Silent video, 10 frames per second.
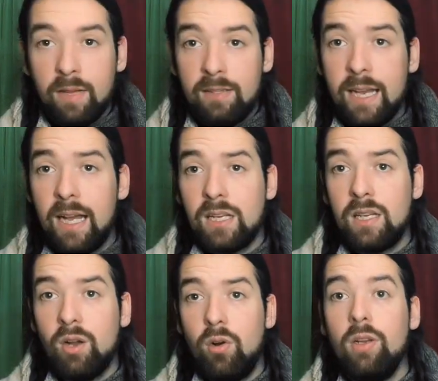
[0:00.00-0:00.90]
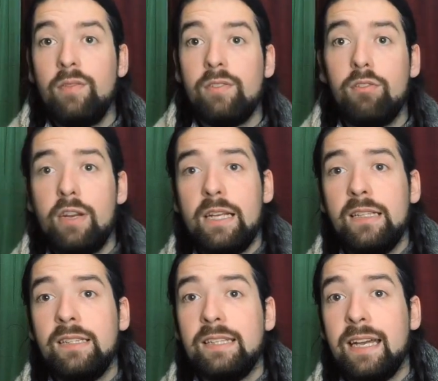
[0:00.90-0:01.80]
dark olive
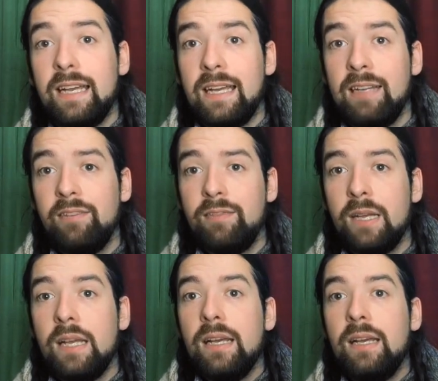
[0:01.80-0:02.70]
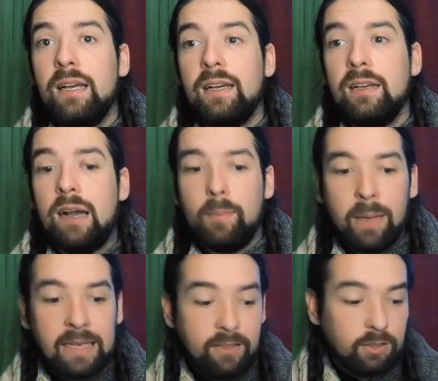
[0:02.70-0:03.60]
green that I have,
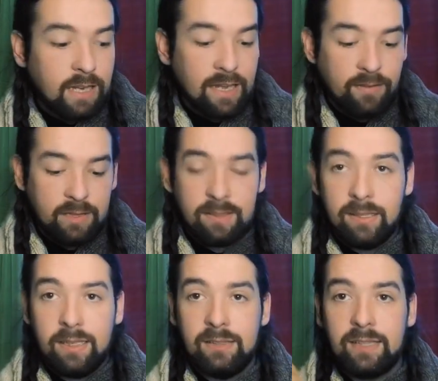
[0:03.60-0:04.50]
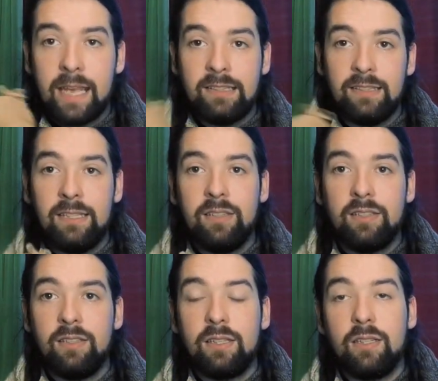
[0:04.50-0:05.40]
but I don't have it in skeins now,
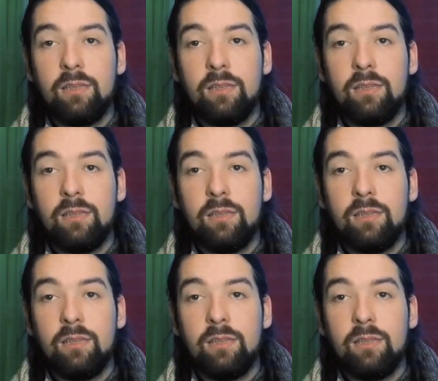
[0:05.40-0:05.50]
so